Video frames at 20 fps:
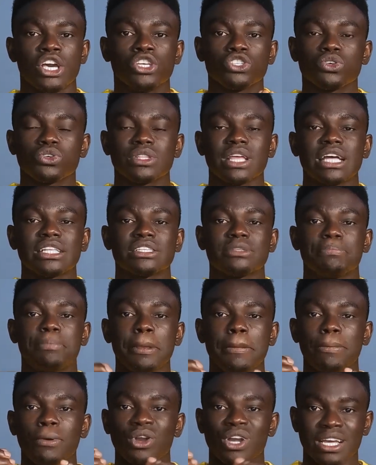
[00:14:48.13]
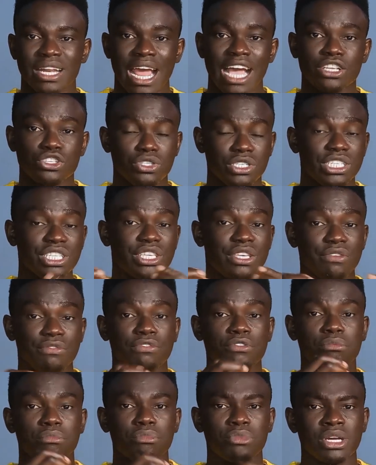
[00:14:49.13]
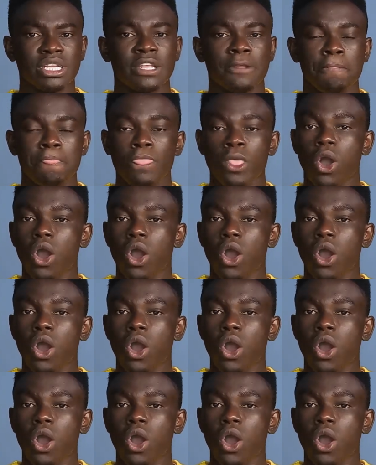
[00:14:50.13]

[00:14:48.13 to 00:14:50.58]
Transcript: so that people can actually give you money.